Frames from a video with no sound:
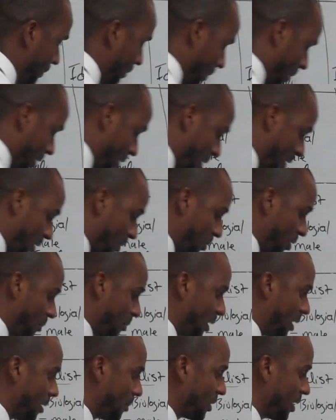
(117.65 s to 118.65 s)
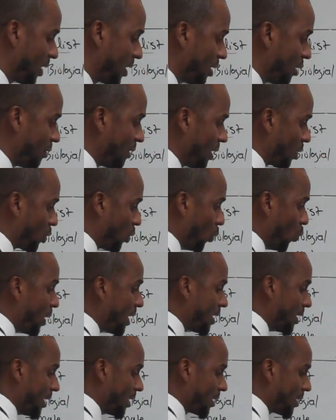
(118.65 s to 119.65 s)
This assumption becomes a theoretical
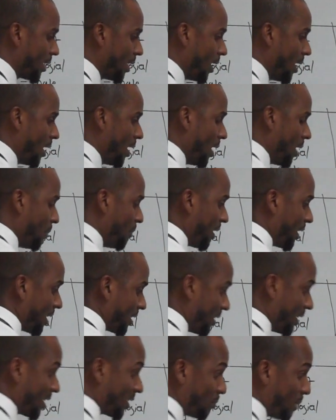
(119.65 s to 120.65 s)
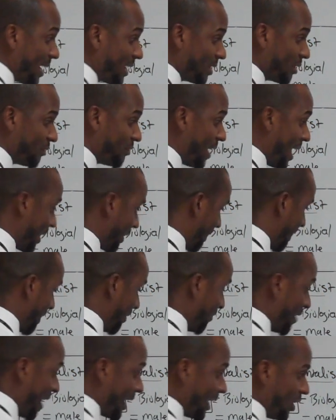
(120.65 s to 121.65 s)
weakness because despite the fact the
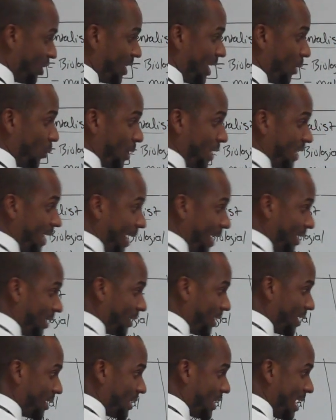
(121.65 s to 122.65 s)
advantage that we gained is